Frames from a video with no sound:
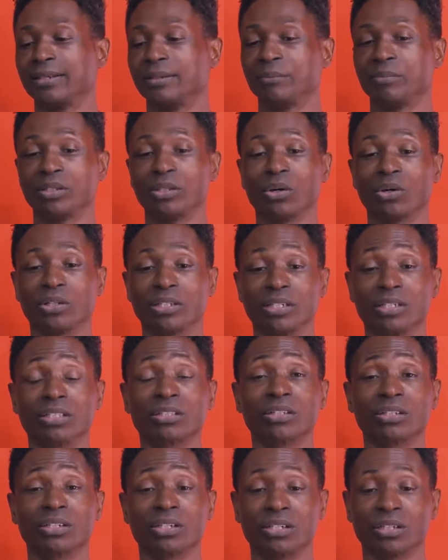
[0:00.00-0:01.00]
But all the
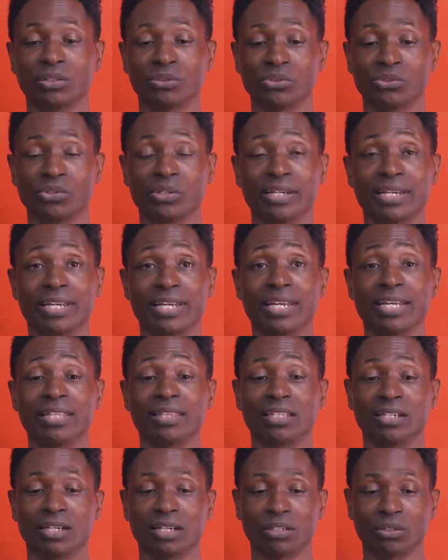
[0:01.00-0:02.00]
other colors are in
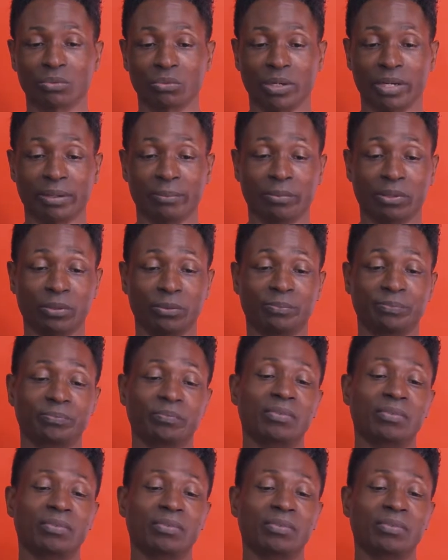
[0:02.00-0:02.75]
the color rainbow.